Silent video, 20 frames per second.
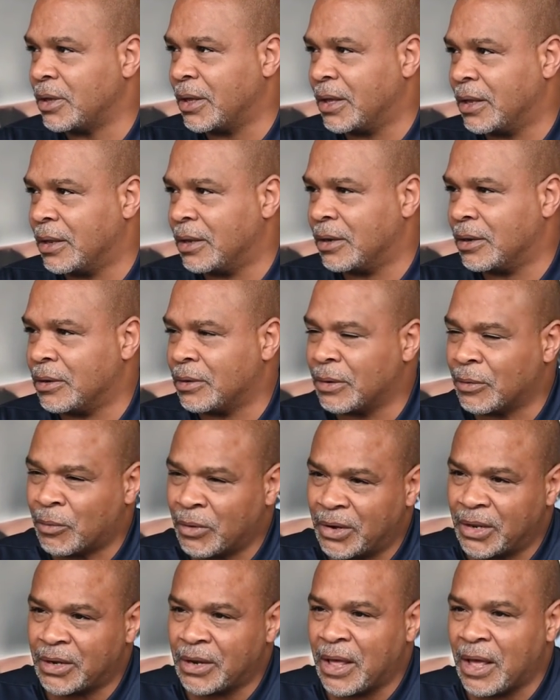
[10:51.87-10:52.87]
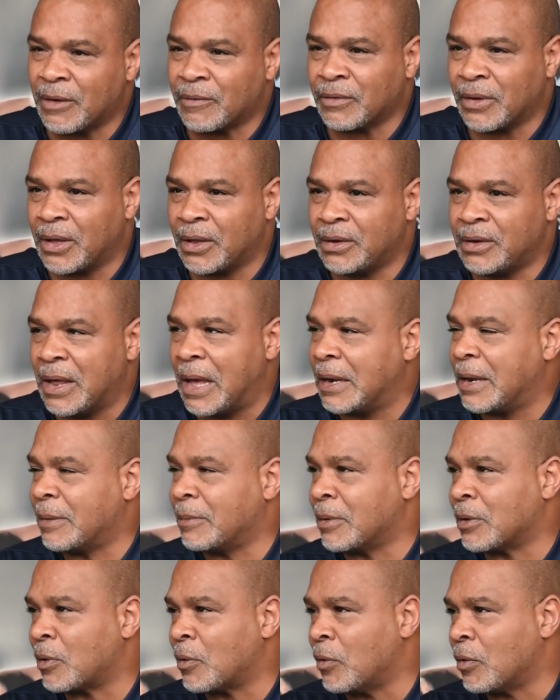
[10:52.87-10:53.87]
and we didn't have a
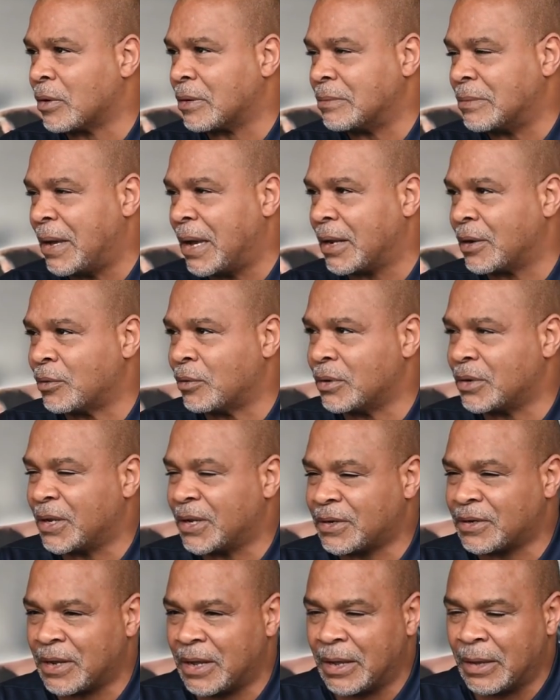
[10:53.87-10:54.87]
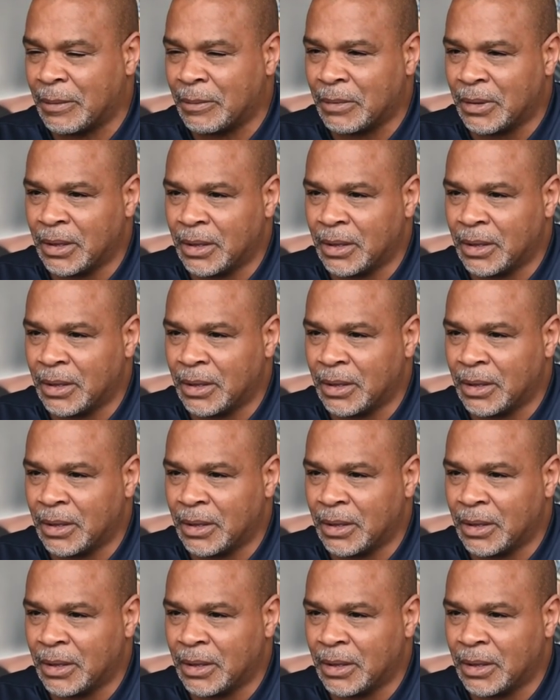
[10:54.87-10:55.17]
dynamic quarterback during that time.